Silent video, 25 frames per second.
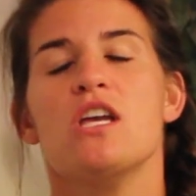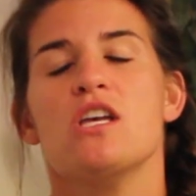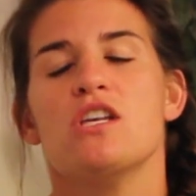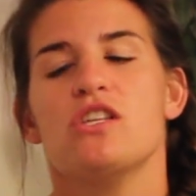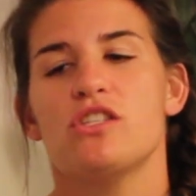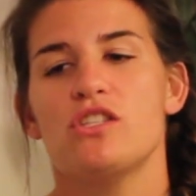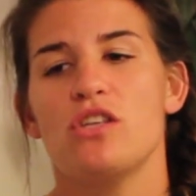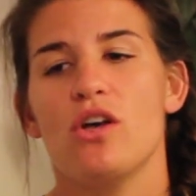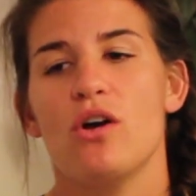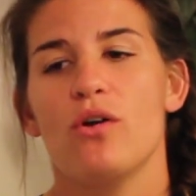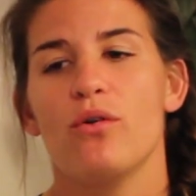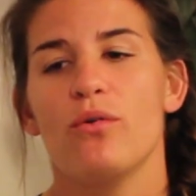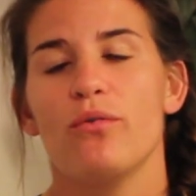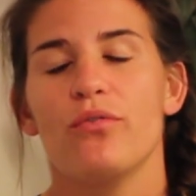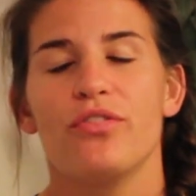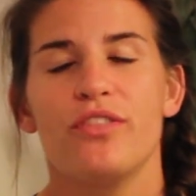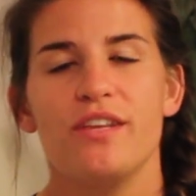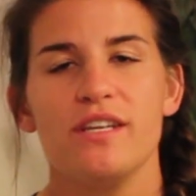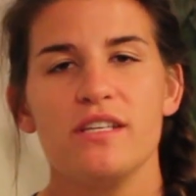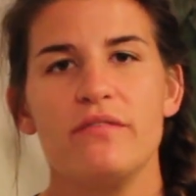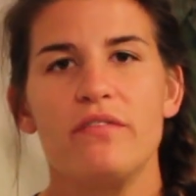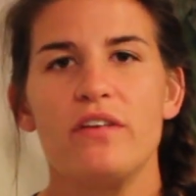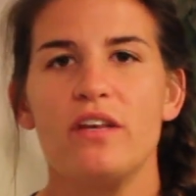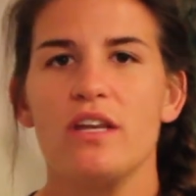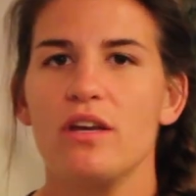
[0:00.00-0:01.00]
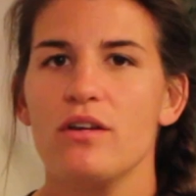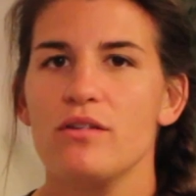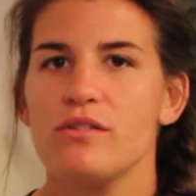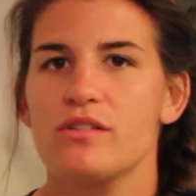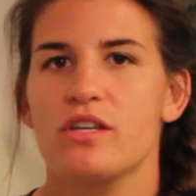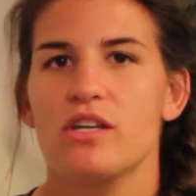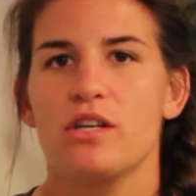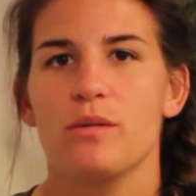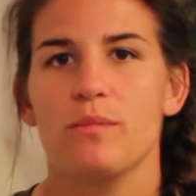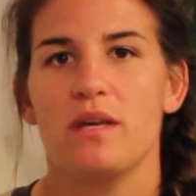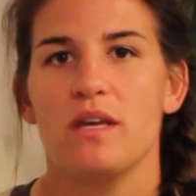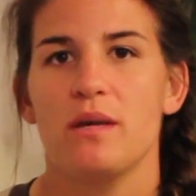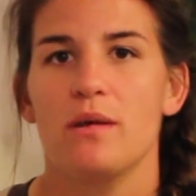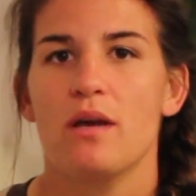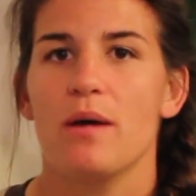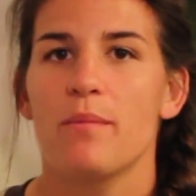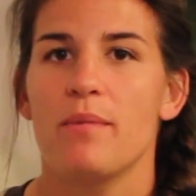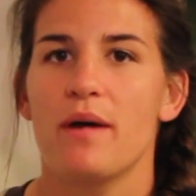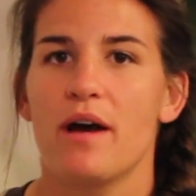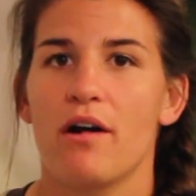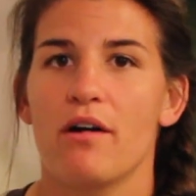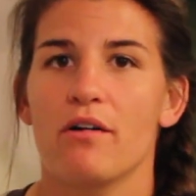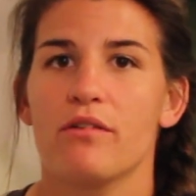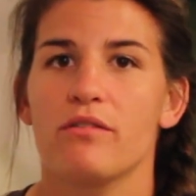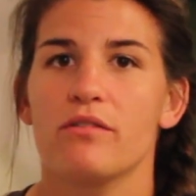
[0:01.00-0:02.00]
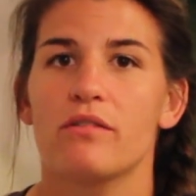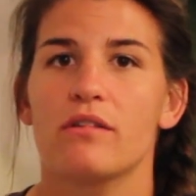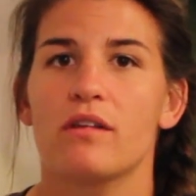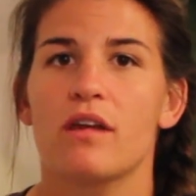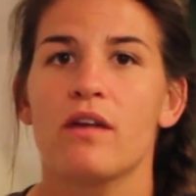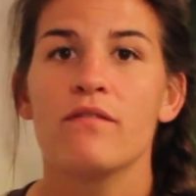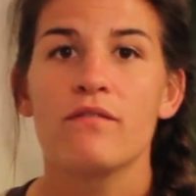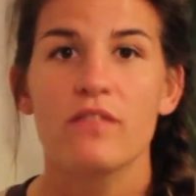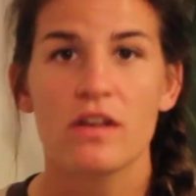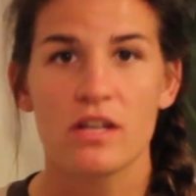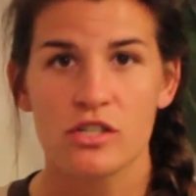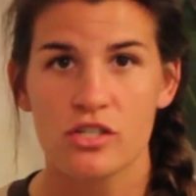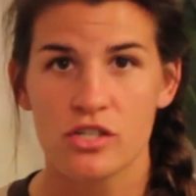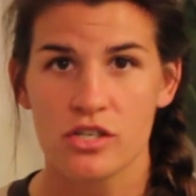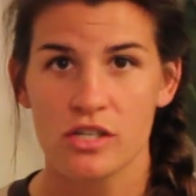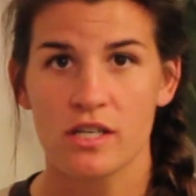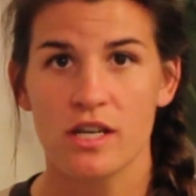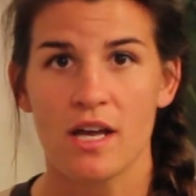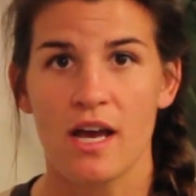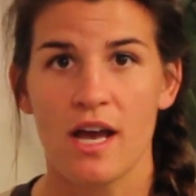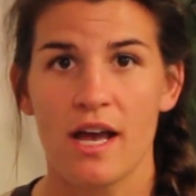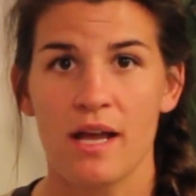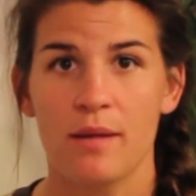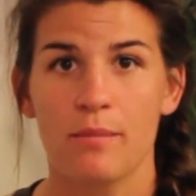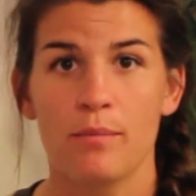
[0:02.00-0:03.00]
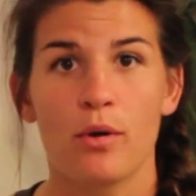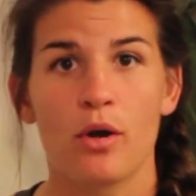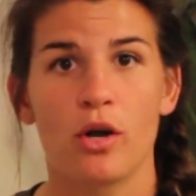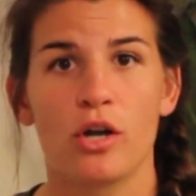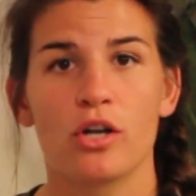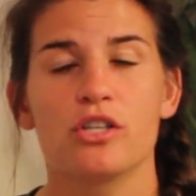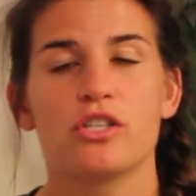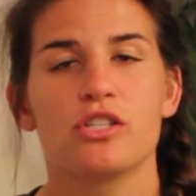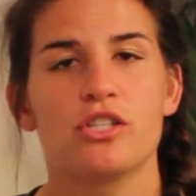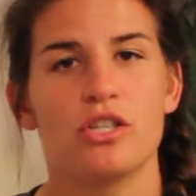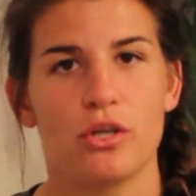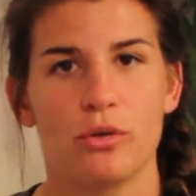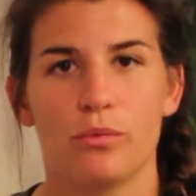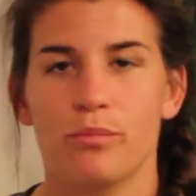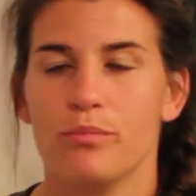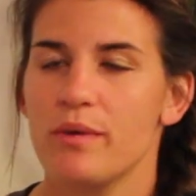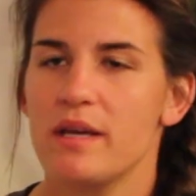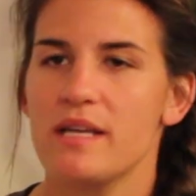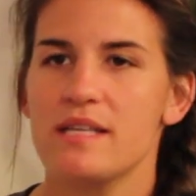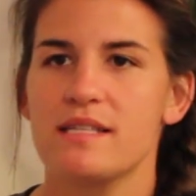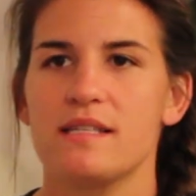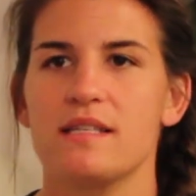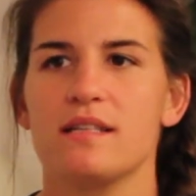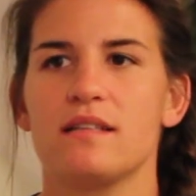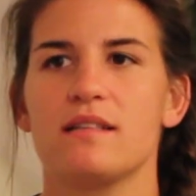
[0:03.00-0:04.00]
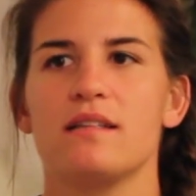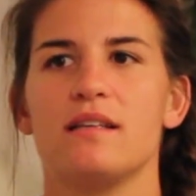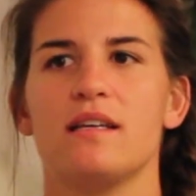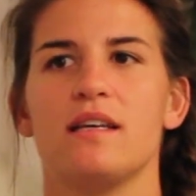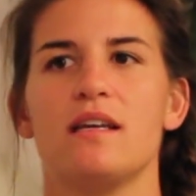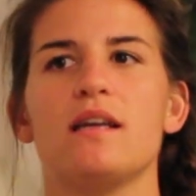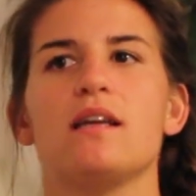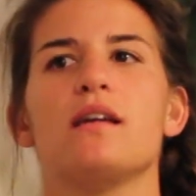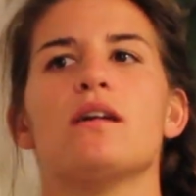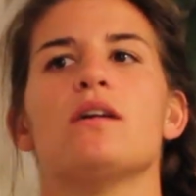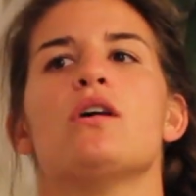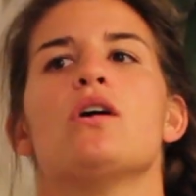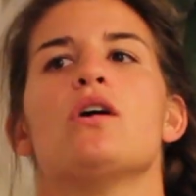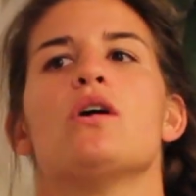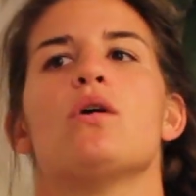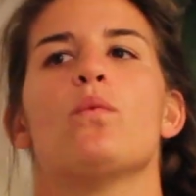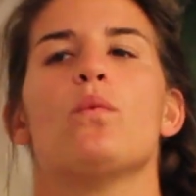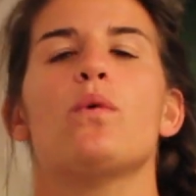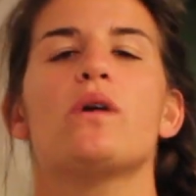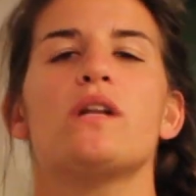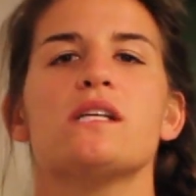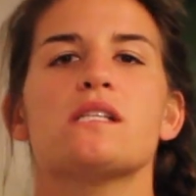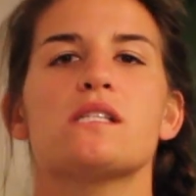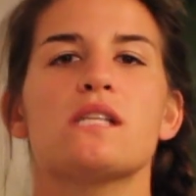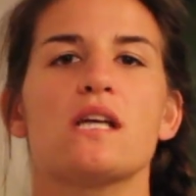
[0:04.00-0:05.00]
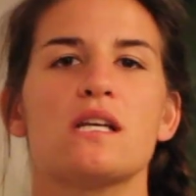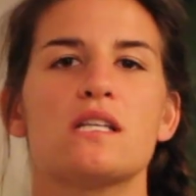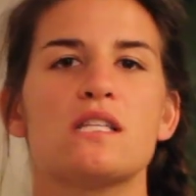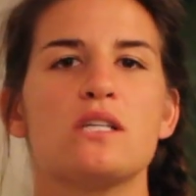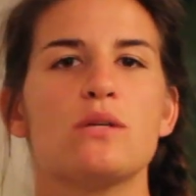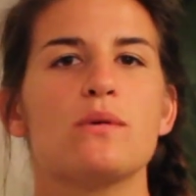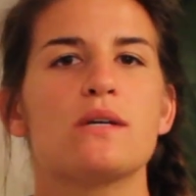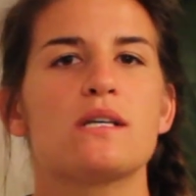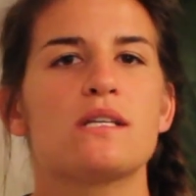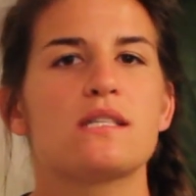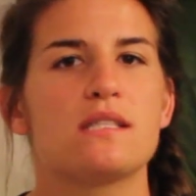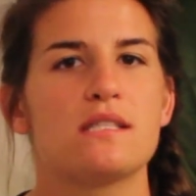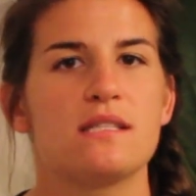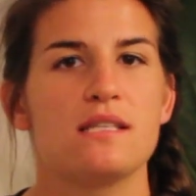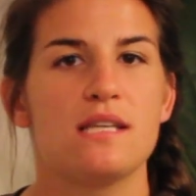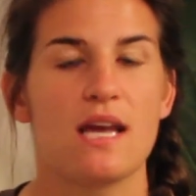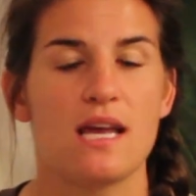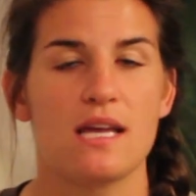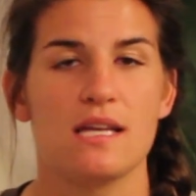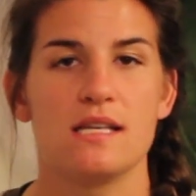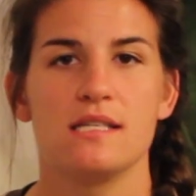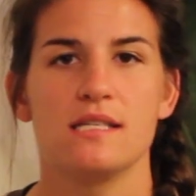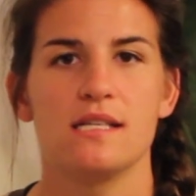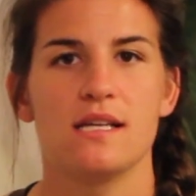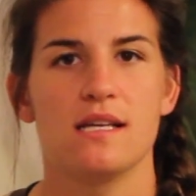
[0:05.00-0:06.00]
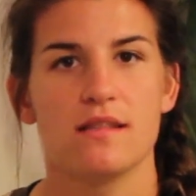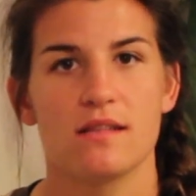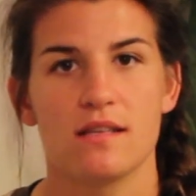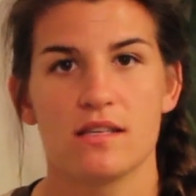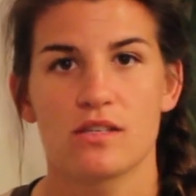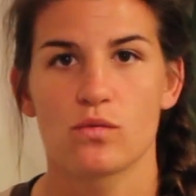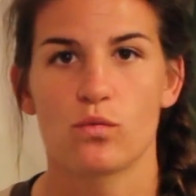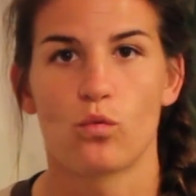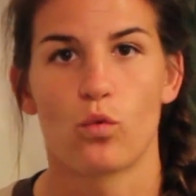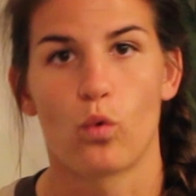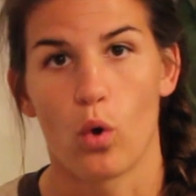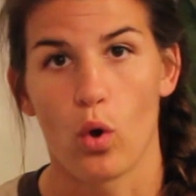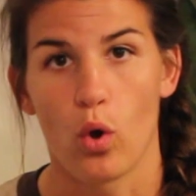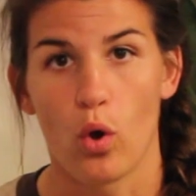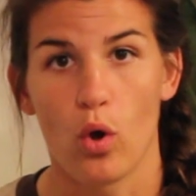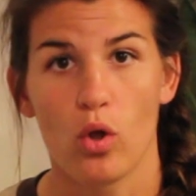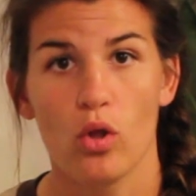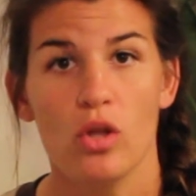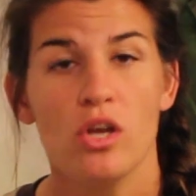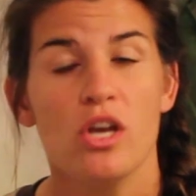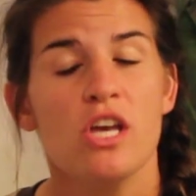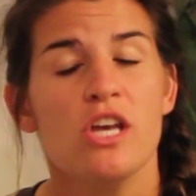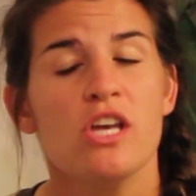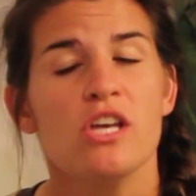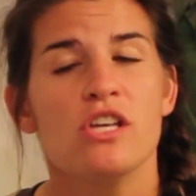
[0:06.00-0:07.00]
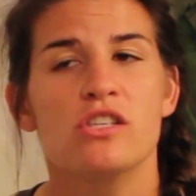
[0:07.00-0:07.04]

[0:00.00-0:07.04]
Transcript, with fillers: So this video is going to be about Convention Guide Part two, basically what it's like to extend in this role.